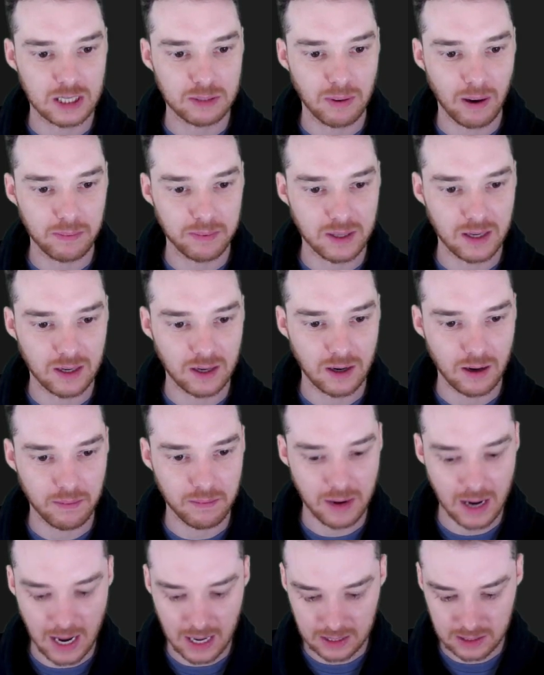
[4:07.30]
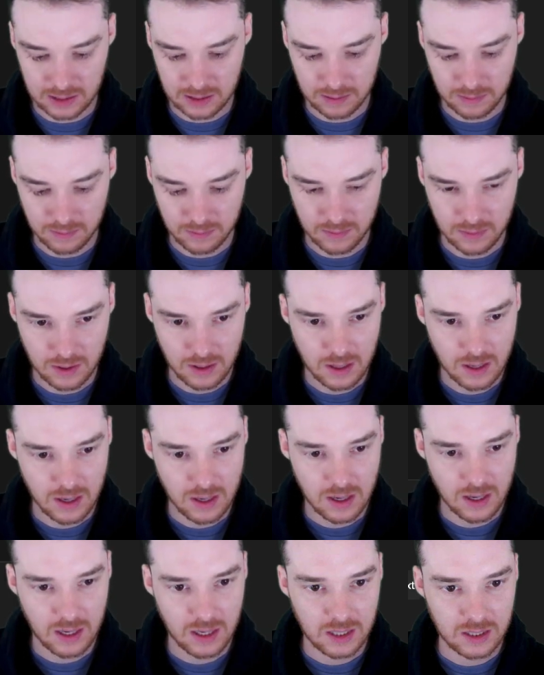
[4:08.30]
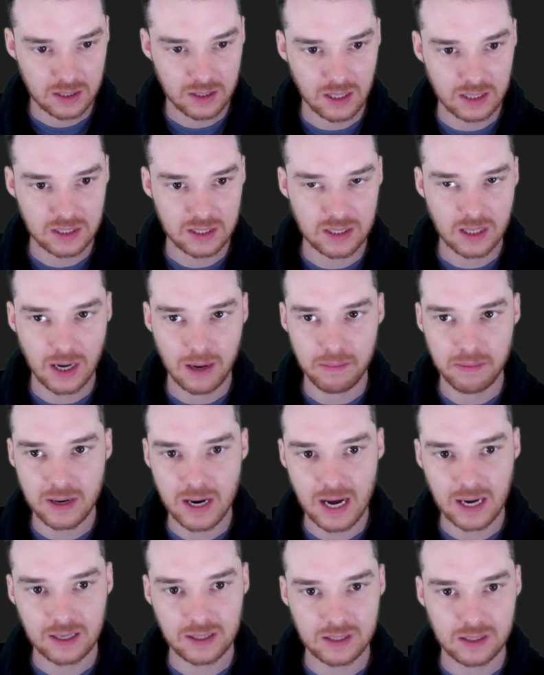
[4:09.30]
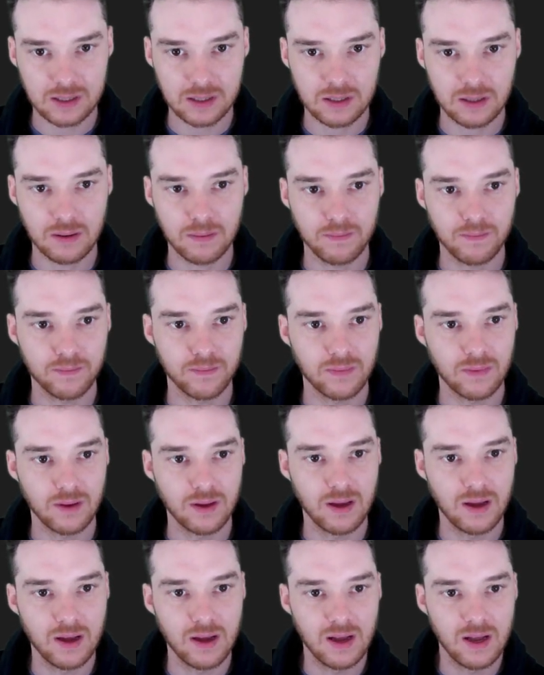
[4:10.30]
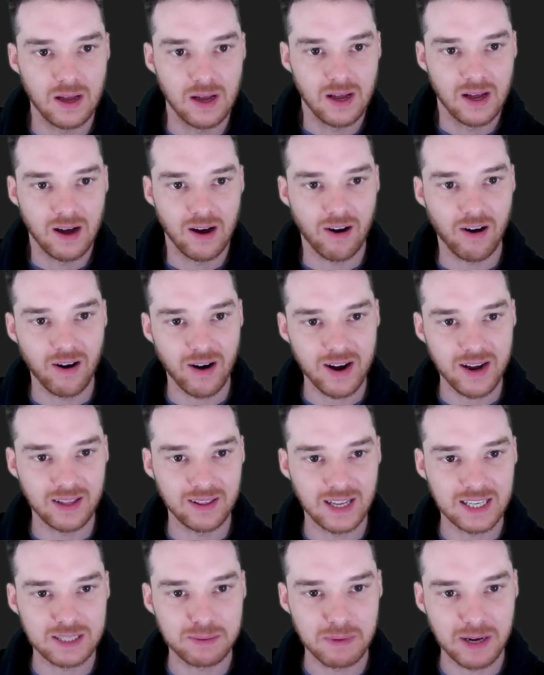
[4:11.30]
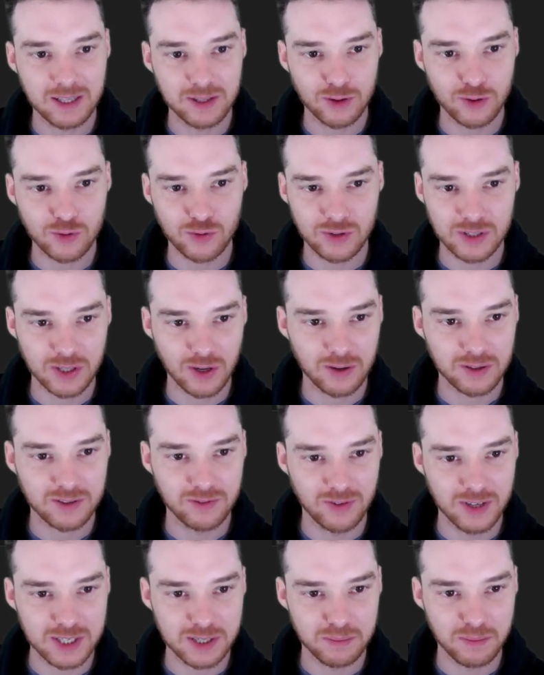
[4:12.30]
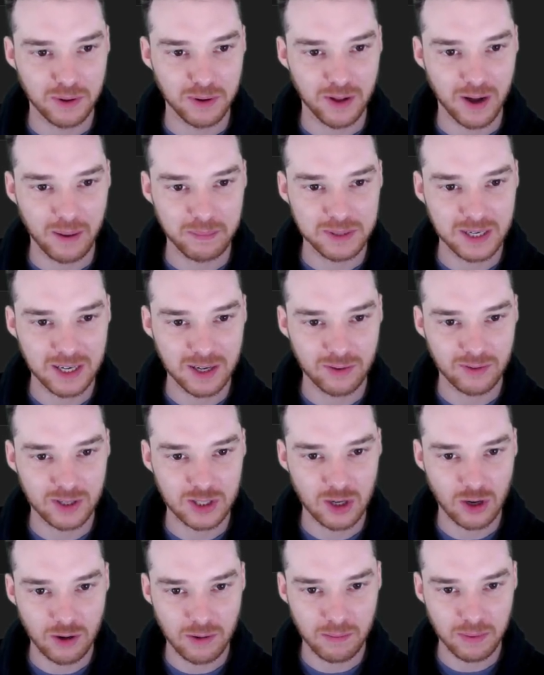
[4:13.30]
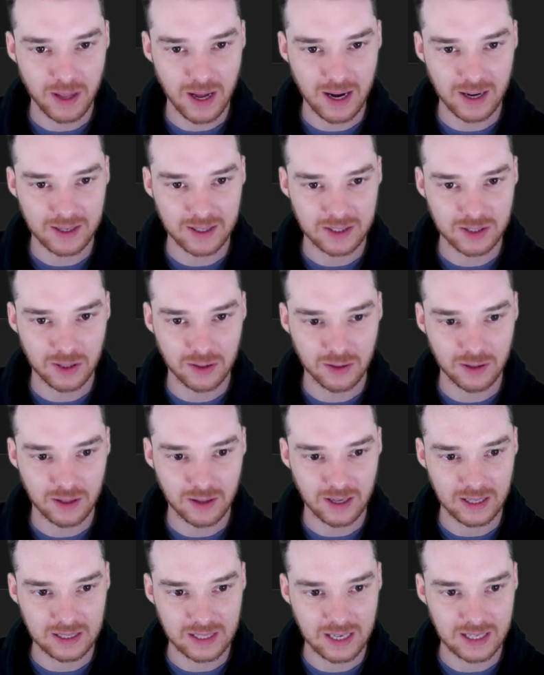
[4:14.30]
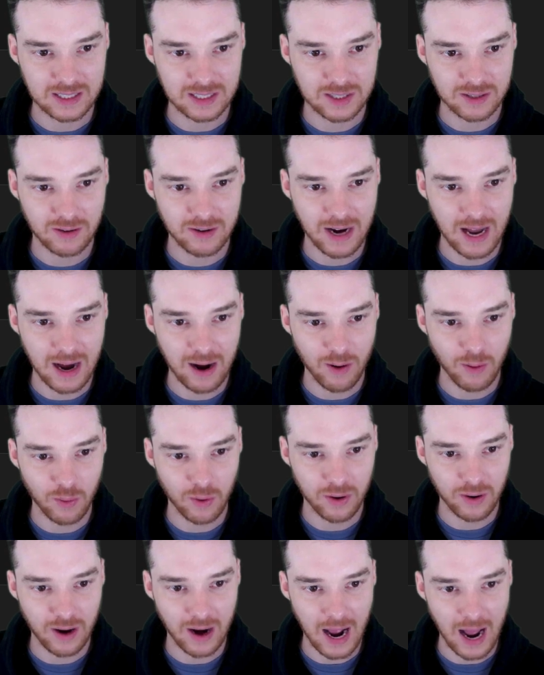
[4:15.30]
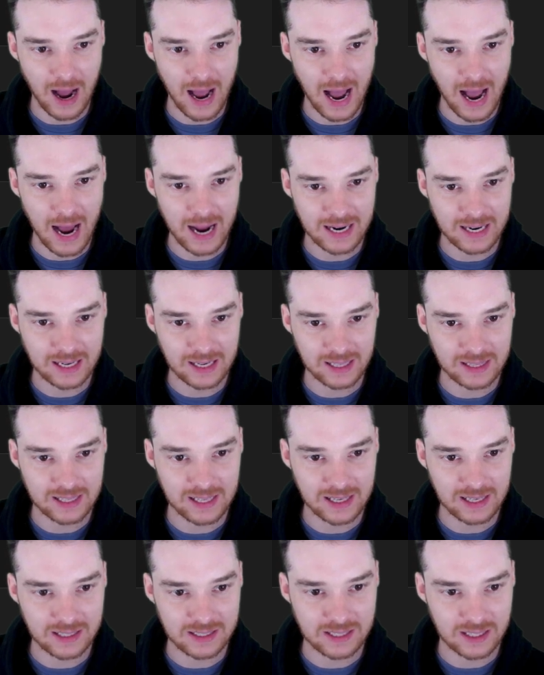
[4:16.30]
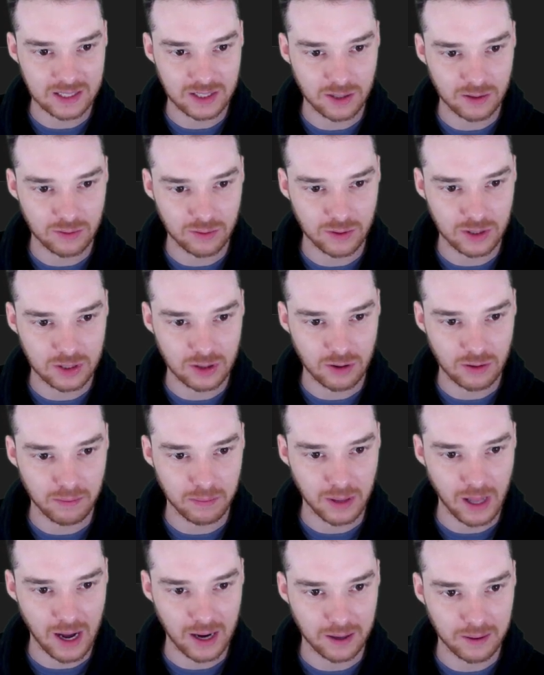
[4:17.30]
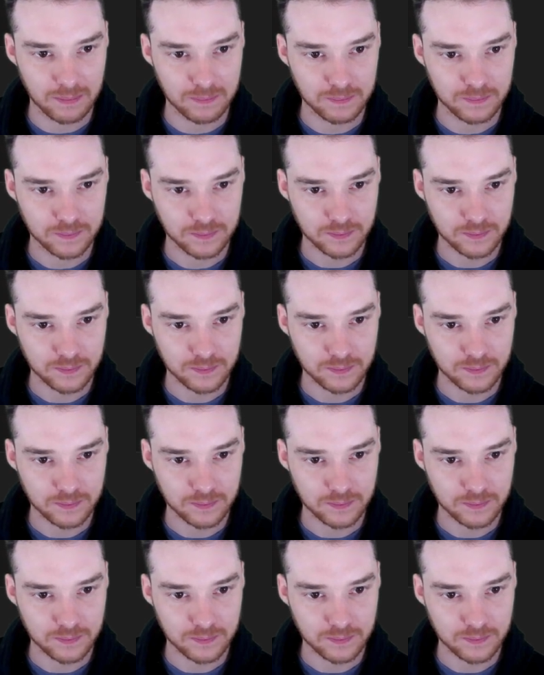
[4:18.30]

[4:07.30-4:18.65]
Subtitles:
That's probably gonna come next. So let's type next. All right, let's make those results visible. Update your return block to look like this. So now we're adding things into the return block.